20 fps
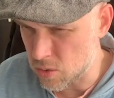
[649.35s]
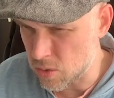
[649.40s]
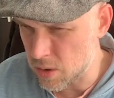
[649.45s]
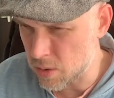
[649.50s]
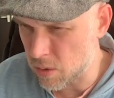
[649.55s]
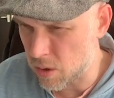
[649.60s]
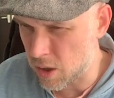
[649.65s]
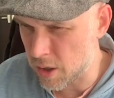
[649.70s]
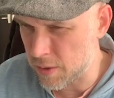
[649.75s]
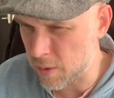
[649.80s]

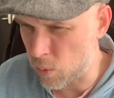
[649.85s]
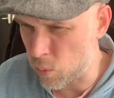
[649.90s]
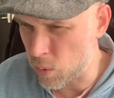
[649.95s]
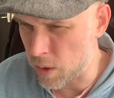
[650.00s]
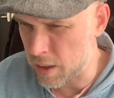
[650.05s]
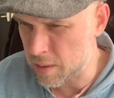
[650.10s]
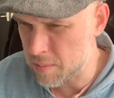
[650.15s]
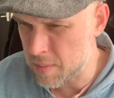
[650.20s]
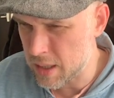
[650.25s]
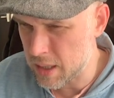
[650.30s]
it on the
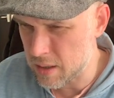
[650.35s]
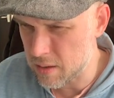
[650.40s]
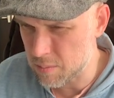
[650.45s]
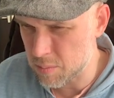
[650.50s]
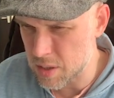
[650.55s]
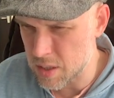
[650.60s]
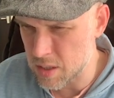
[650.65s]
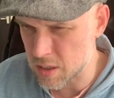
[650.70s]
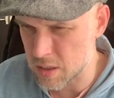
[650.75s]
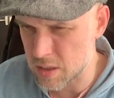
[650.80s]
1 minute
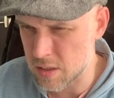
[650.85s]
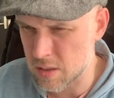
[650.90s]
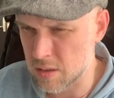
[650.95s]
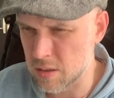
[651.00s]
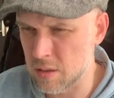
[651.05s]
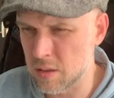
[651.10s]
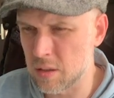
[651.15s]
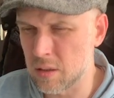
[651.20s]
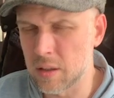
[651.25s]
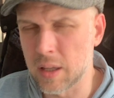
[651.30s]
because
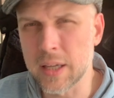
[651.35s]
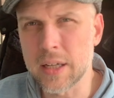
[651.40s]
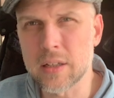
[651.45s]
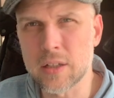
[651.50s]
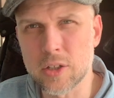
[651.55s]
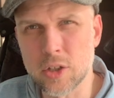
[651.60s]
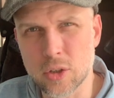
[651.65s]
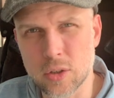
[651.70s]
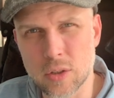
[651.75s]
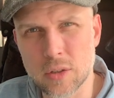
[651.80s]
the
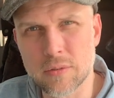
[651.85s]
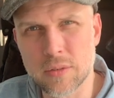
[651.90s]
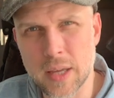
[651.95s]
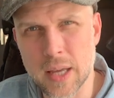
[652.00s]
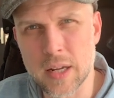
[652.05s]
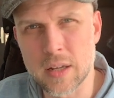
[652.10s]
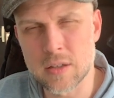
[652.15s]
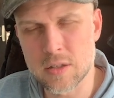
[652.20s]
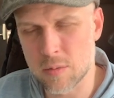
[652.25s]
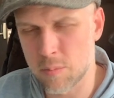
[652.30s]
likelihood of
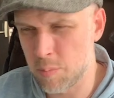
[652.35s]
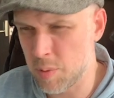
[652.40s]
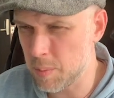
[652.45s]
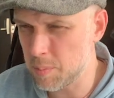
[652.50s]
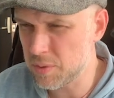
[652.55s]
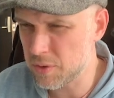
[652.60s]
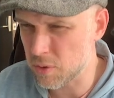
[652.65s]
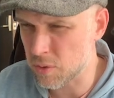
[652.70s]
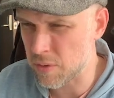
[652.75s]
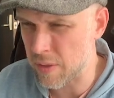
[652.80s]
getting some
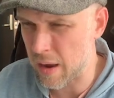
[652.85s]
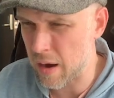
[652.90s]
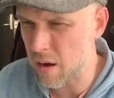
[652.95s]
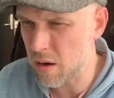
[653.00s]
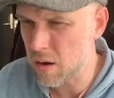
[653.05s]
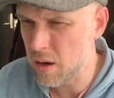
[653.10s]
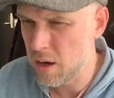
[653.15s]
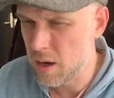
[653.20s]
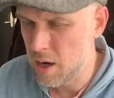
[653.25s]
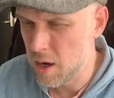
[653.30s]
pips are
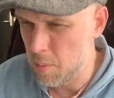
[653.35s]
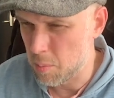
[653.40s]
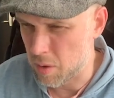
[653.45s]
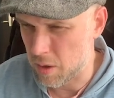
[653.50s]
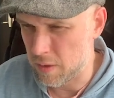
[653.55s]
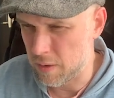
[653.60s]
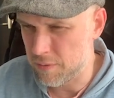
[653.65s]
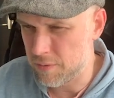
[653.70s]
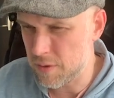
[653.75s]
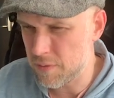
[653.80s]
there, but
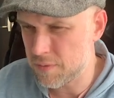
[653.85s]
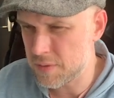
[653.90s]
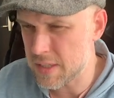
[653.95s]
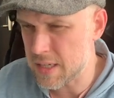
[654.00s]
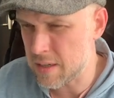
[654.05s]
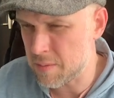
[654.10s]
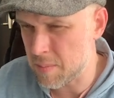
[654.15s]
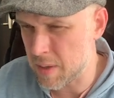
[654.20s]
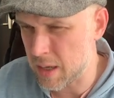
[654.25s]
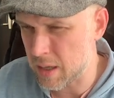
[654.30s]
on the
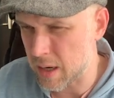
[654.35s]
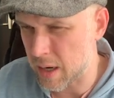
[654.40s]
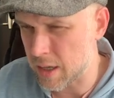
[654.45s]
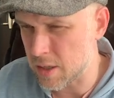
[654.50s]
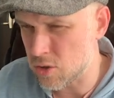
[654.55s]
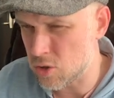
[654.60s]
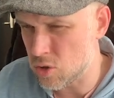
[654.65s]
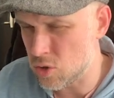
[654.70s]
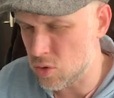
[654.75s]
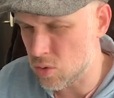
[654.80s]
15 minute,
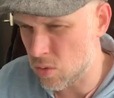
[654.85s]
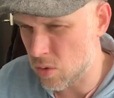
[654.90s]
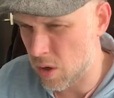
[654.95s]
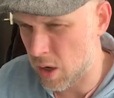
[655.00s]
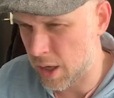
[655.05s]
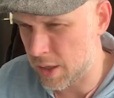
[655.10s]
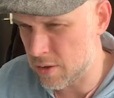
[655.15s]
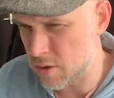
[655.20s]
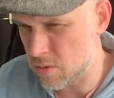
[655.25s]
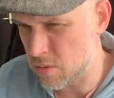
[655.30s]
I do
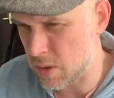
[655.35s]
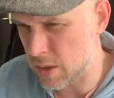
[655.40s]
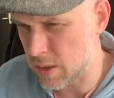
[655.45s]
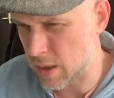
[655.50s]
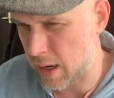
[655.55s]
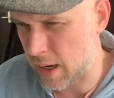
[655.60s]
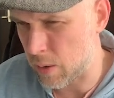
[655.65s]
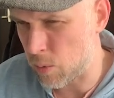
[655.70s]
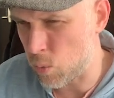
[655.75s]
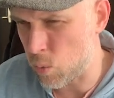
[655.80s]
not do it.
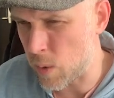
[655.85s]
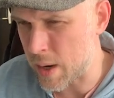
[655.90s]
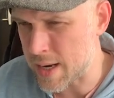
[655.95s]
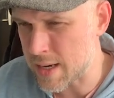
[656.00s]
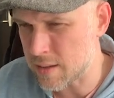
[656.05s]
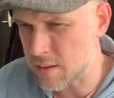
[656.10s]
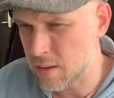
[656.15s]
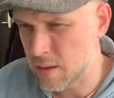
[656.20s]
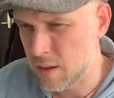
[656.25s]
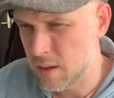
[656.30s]
I
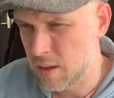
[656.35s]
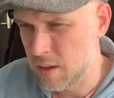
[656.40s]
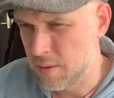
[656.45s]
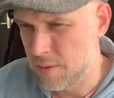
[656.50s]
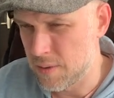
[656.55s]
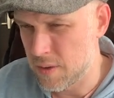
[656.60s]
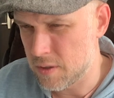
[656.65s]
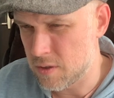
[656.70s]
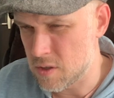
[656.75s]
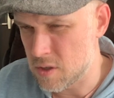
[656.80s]
wait.
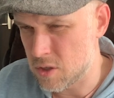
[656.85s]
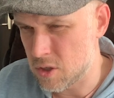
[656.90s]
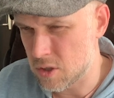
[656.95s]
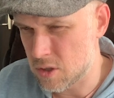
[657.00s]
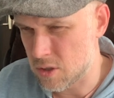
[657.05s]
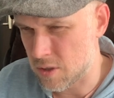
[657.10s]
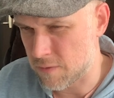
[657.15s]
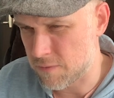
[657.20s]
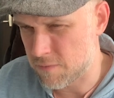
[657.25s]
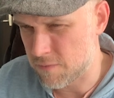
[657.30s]
This is
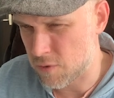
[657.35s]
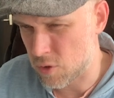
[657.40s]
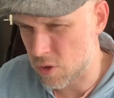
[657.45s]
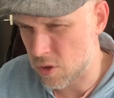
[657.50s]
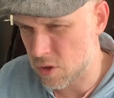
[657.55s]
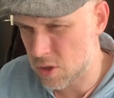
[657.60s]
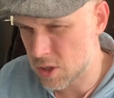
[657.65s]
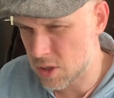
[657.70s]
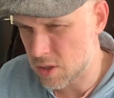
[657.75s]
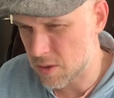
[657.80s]
just the
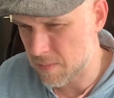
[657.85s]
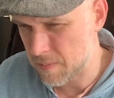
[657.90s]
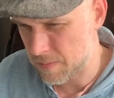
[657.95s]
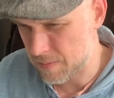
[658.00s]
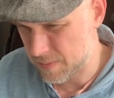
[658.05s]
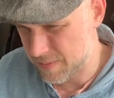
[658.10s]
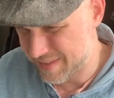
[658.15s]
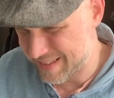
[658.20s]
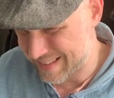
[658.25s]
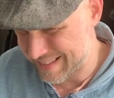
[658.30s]
first
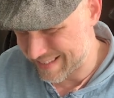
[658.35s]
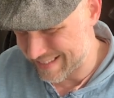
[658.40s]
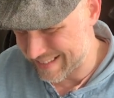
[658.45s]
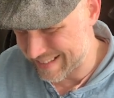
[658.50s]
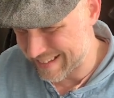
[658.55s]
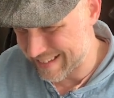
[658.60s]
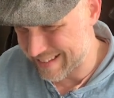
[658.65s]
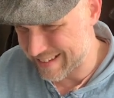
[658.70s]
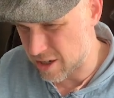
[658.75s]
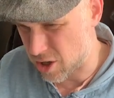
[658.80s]

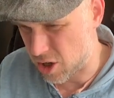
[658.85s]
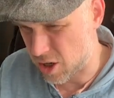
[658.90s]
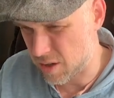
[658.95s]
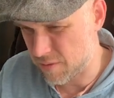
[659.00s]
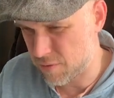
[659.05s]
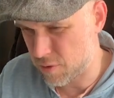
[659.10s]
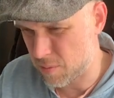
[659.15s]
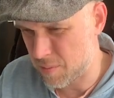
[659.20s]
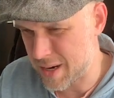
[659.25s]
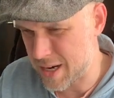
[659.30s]

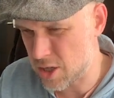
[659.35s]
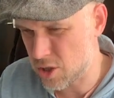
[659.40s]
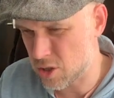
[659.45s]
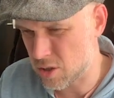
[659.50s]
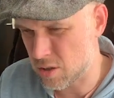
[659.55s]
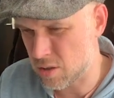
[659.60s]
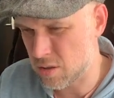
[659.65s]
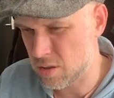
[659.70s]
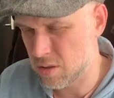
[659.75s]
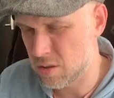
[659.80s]

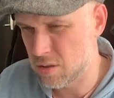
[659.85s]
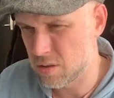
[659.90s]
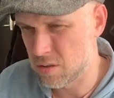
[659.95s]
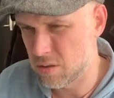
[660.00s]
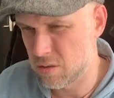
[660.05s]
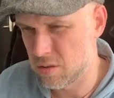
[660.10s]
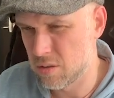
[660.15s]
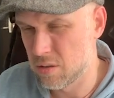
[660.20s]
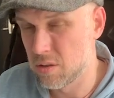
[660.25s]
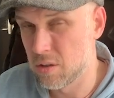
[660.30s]
confirmation
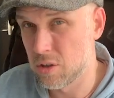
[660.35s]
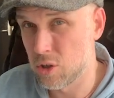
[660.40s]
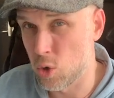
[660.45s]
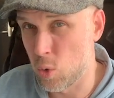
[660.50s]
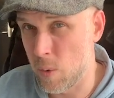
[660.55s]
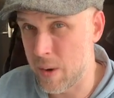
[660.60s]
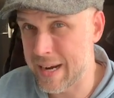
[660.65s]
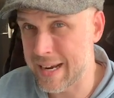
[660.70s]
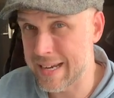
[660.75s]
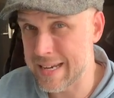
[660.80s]

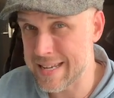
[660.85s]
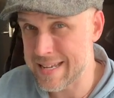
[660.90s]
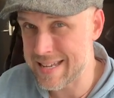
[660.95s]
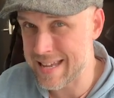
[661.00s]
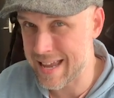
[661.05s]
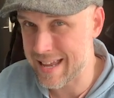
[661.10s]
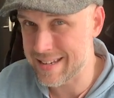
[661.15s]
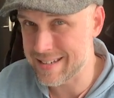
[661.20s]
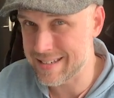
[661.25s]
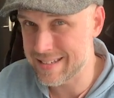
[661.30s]
going
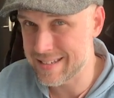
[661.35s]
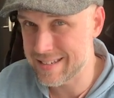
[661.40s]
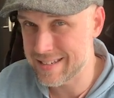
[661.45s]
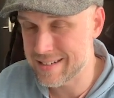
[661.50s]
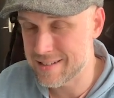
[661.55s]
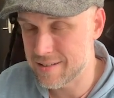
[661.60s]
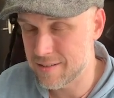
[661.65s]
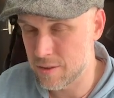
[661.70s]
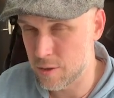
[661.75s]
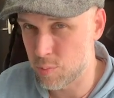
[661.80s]
against the